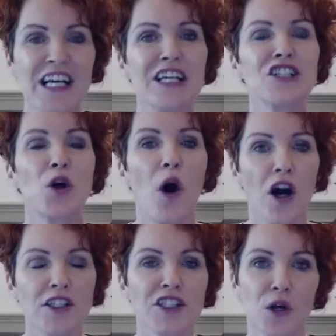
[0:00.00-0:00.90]
So
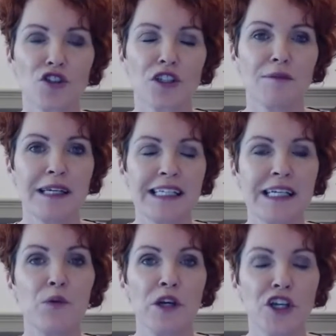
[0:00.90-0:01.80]
on social media,
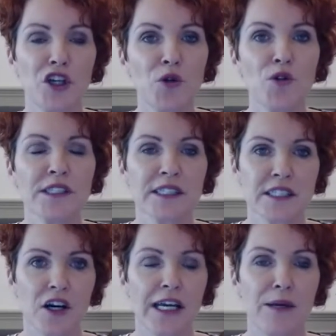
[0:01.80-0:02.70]
we use the
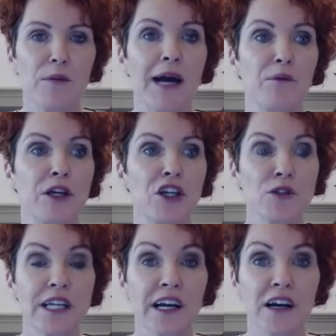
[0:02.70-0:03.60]
time and we use
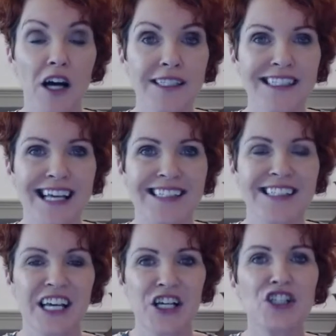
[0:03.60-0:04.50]
our content
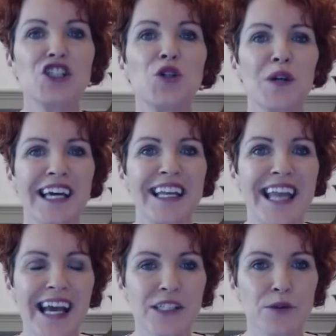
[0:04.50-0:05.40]
to
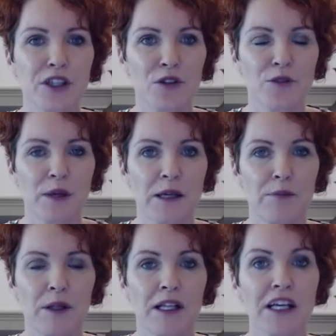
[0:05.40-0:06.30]
connect with those
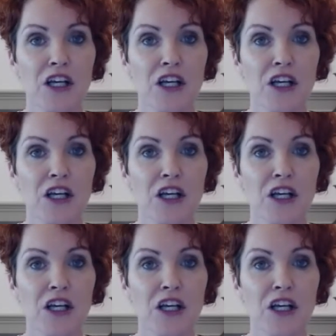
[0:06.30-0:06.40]
people,